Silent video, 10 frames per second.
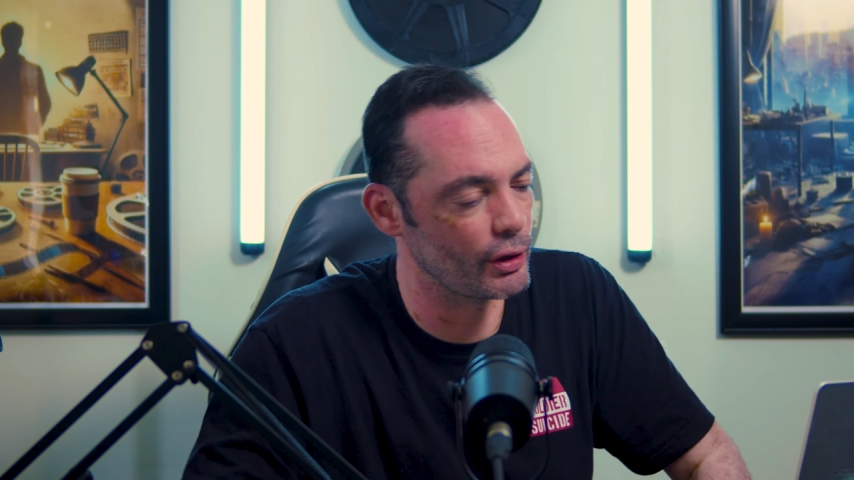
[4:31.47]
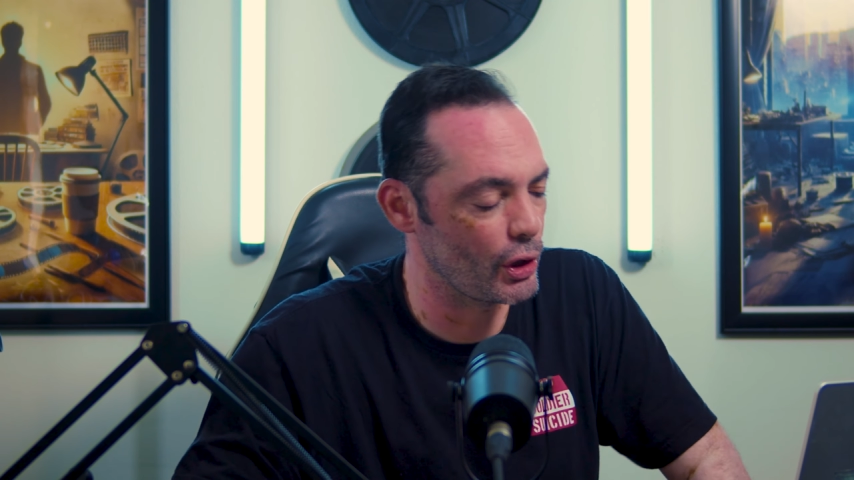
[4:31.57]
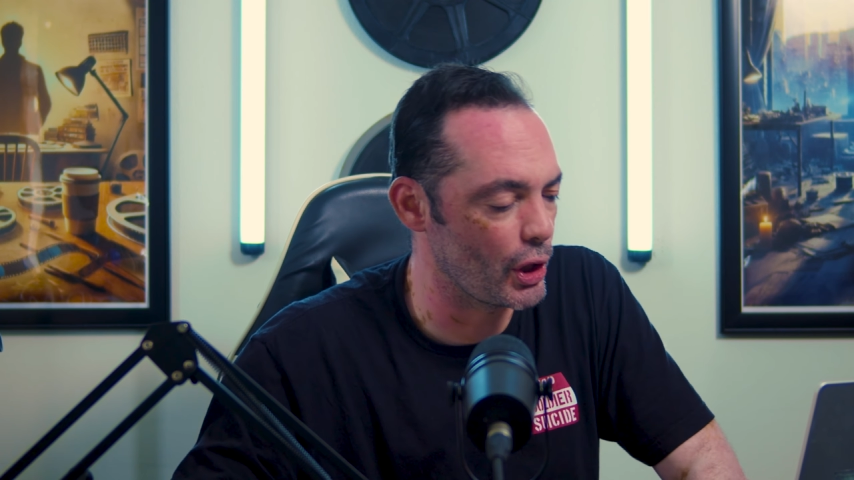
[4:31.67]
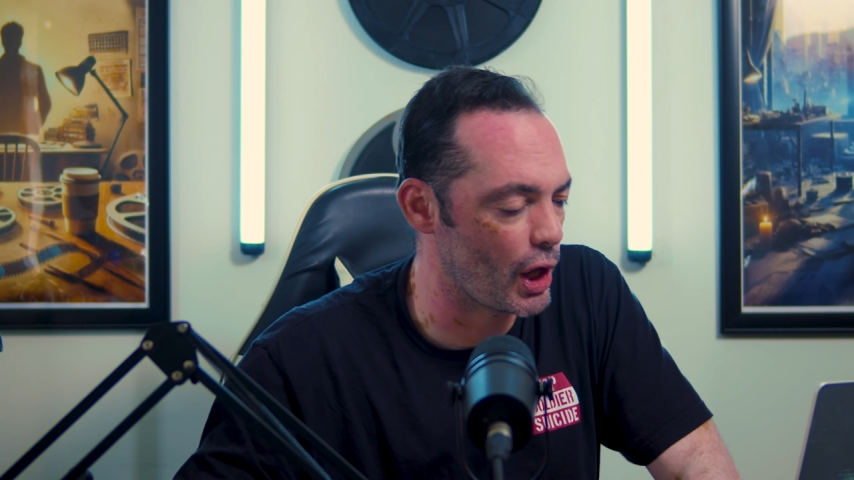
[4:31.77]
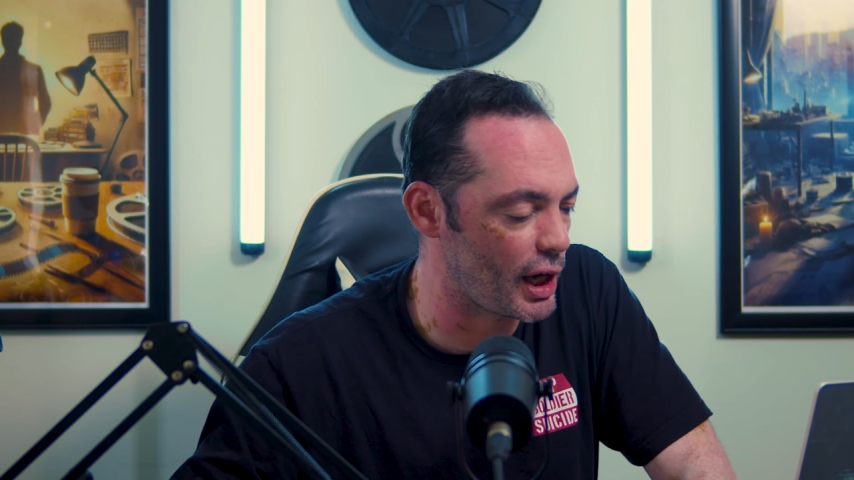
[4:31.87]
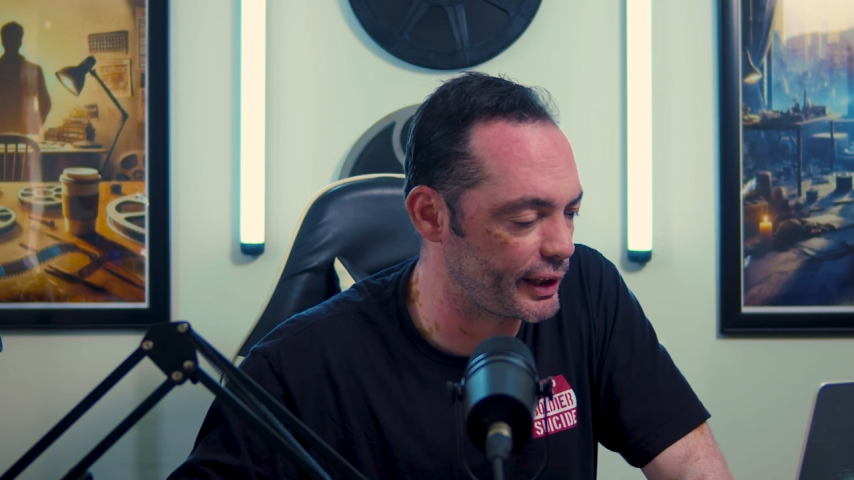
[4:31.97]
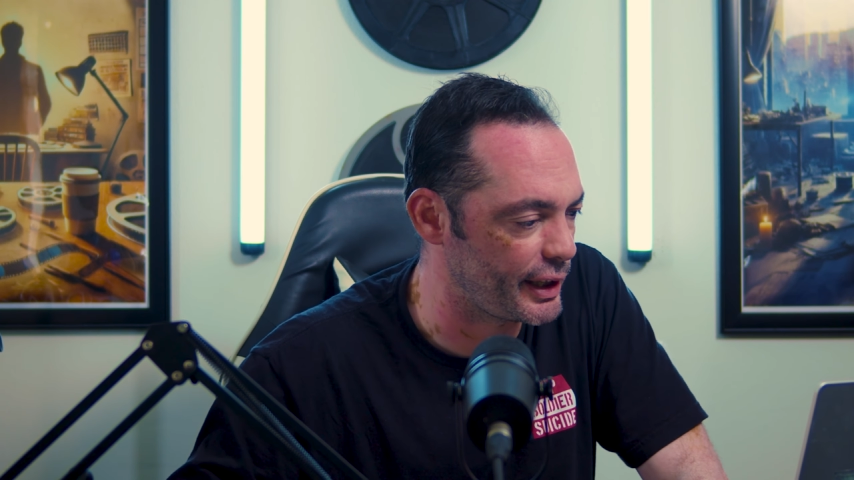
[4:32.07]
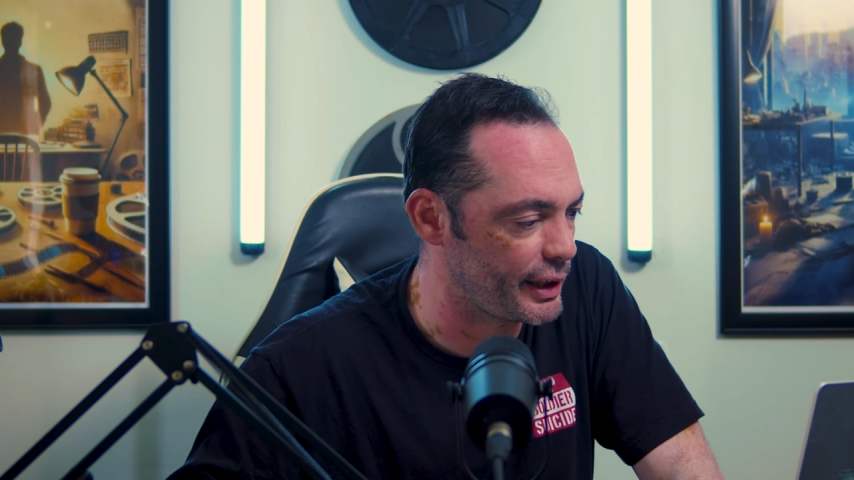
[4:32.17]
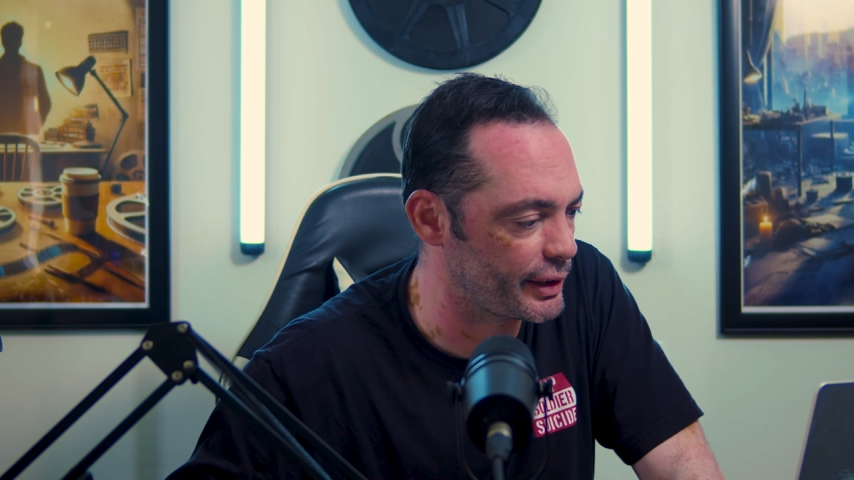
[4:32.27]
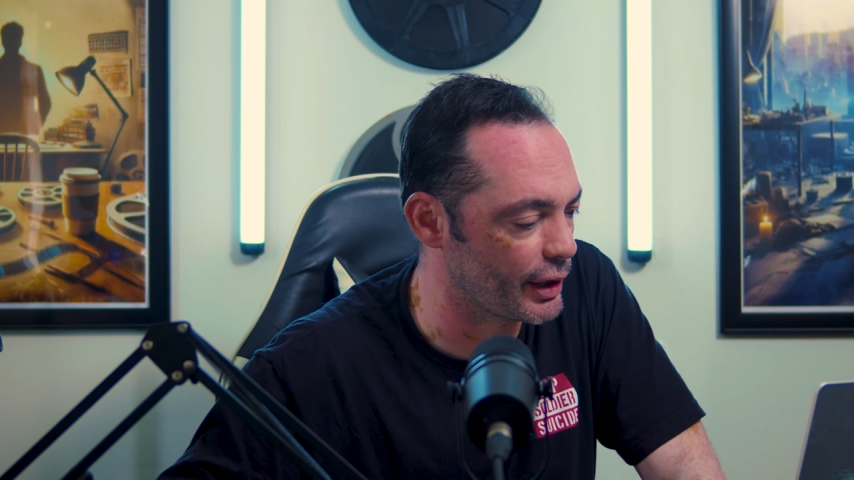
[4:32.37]
lock
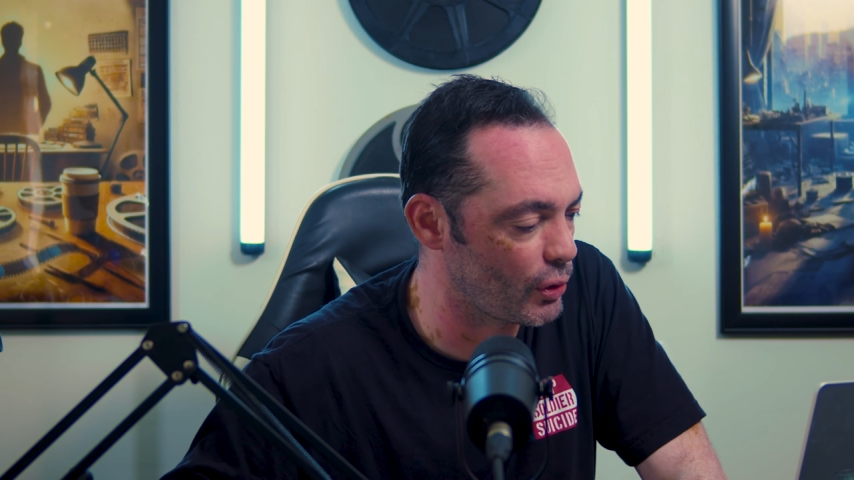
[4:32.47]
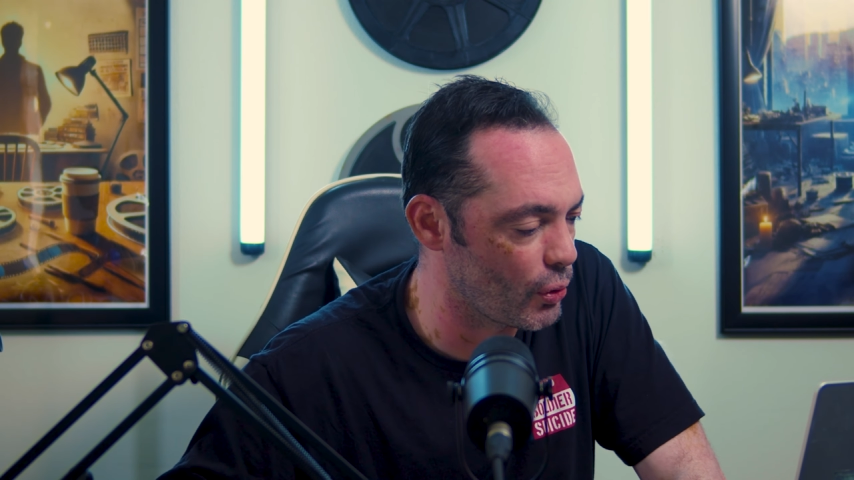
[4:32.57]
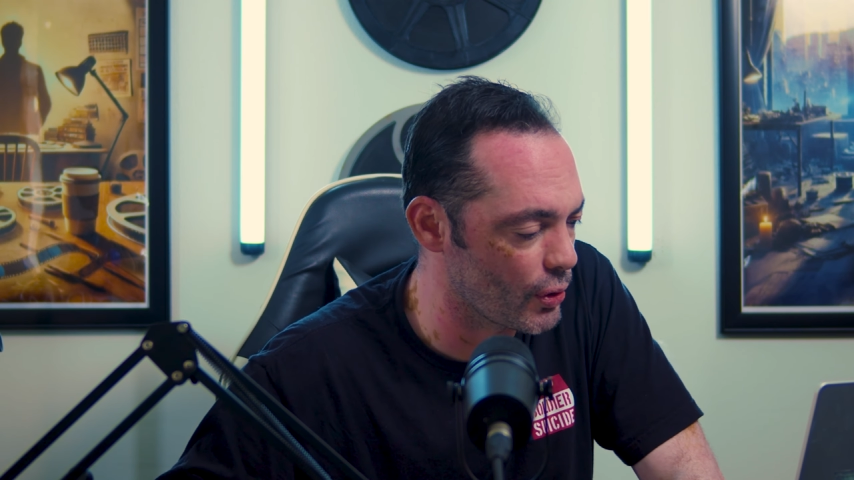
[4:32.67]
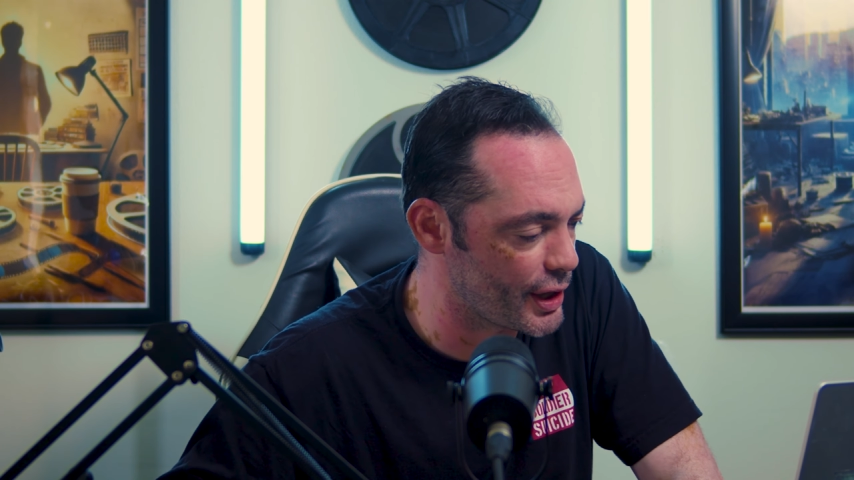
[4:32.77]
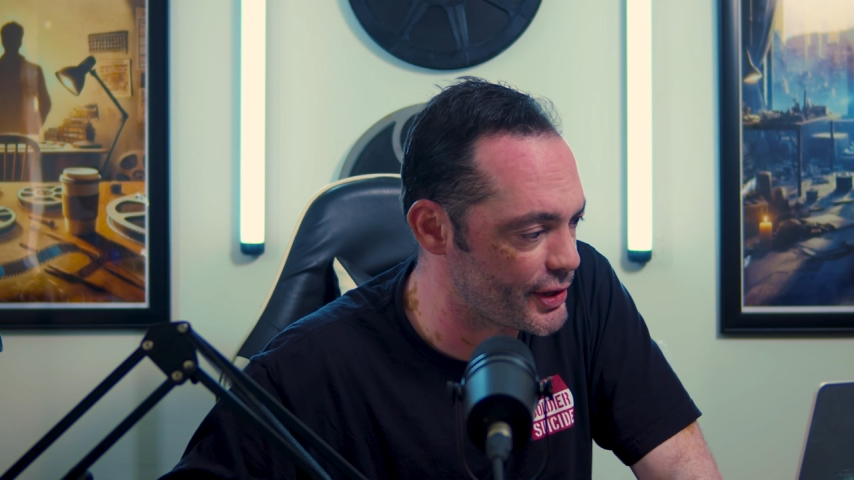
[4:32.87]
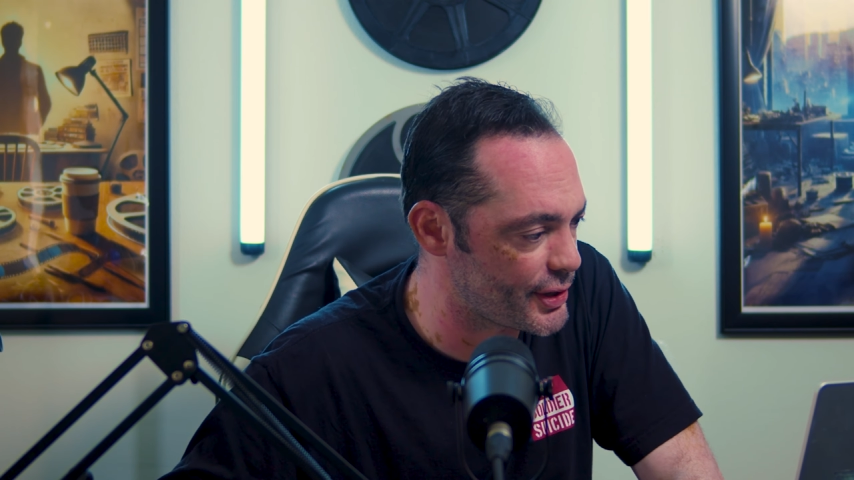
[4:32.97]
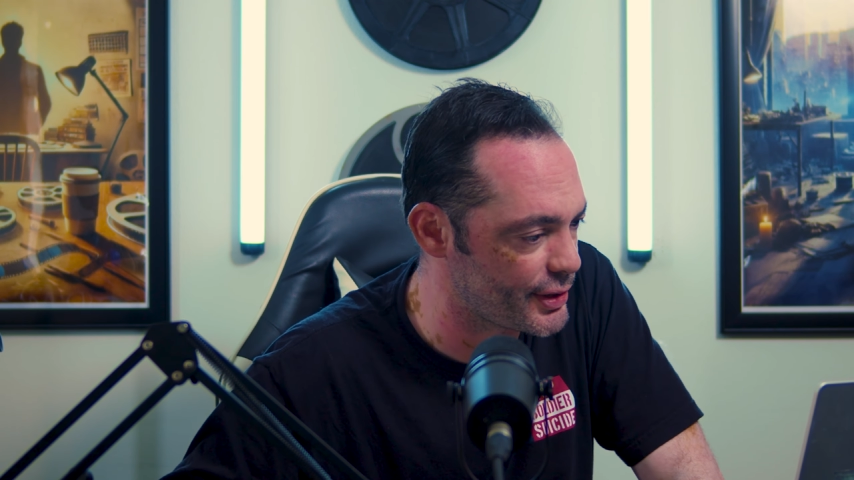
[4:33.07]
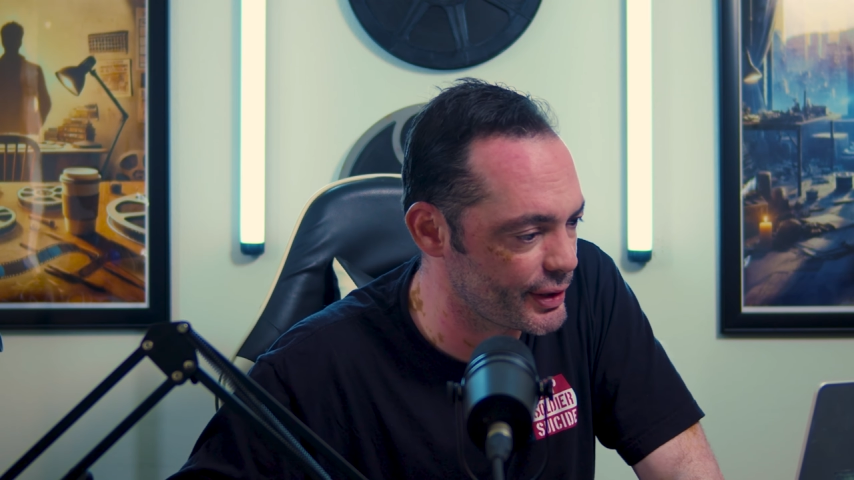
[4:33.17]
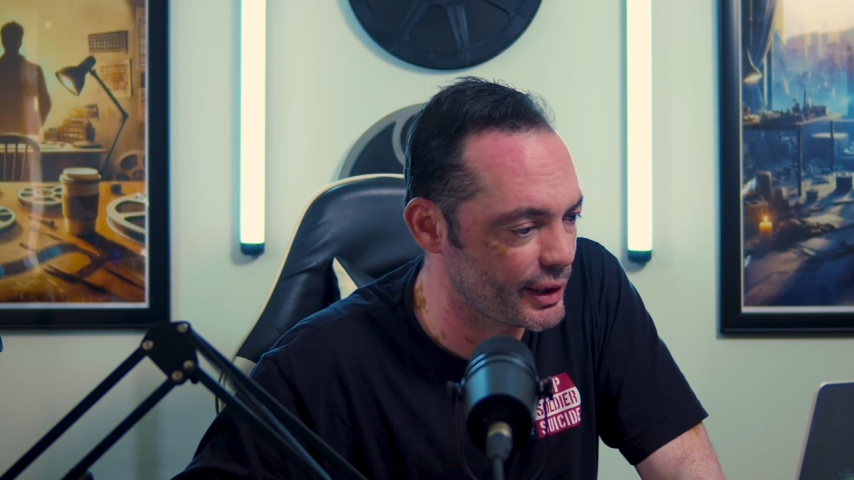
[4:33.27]
in the course.